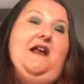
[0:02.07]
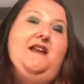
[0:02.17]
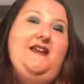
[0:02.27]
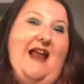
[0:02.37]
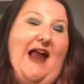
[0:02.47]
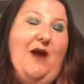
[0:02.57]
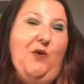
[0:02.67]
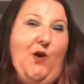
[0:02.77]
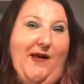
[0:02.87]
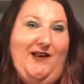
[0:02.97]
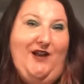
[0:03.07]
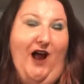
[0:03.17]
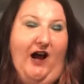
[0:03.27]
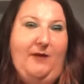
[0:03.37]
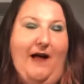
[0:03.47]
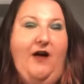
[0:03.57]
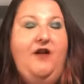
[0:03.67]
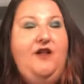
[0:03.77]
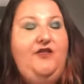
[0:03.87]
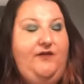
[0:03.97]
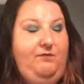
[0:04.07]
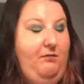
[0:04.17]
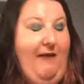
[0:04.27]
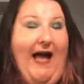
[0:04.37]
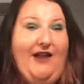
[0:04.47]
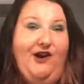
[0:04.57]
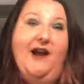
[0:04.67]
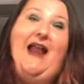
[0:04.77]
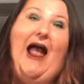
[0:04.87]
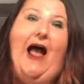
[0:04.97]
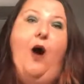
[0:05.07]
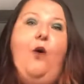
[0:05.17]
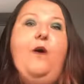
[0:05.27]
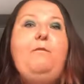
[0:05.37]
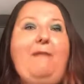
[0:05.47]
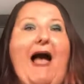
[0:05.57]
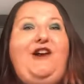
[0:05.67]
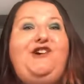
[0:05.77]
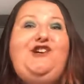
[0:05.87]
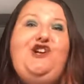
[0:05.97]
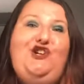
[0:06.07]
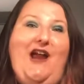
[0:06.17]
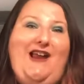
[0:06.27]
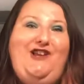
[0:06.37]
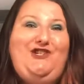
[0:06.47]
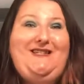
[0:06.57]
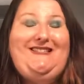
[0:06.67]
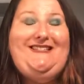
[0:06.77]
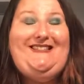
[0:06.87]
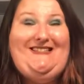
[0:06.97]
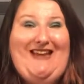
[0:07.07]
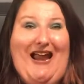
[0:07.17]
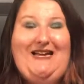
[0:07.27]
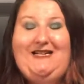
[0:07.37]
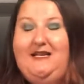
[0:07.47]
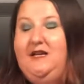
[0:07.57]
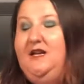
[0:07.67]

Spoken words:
Today we're going to talk about the matter and how matter changes state.